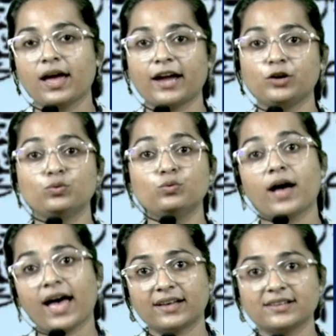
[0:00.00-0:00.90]
and who
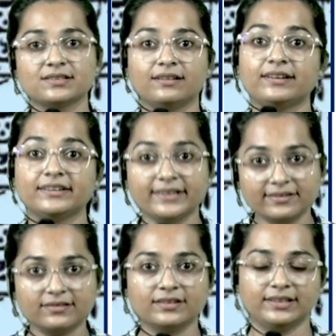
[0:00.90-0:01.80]
has
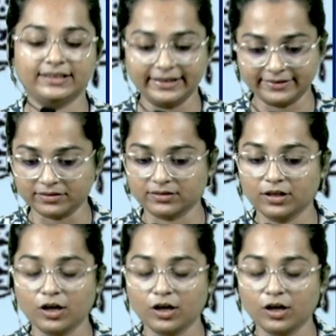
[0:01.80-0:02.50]
written the letter.